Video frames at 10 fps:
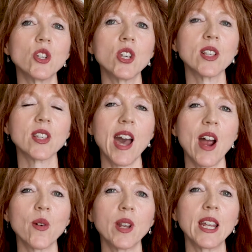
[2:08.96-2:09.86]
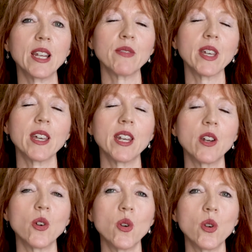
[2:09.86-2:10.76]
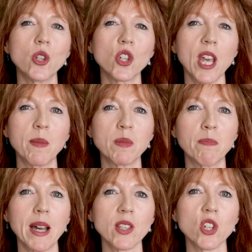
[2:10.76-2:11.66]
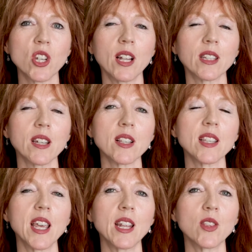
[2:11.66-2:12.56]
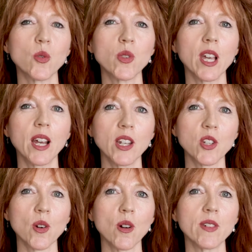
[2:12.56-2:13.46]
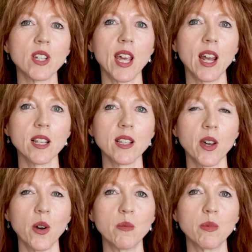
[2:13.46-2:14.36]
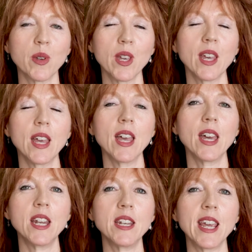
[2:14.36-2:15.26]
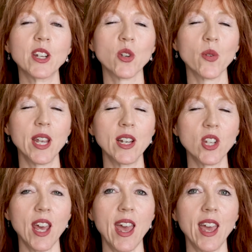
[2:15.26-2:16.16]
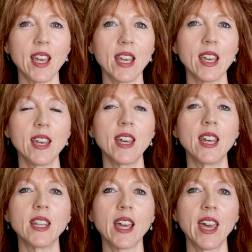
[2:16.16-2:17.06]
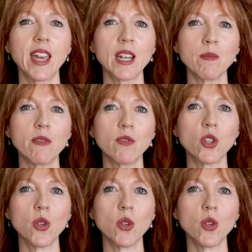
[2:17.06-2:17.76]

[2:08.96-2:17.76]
She is currently living in an urn-shaped bus shelter seen through the glitter of a telescope, in a nectarine tank, in the kingdom of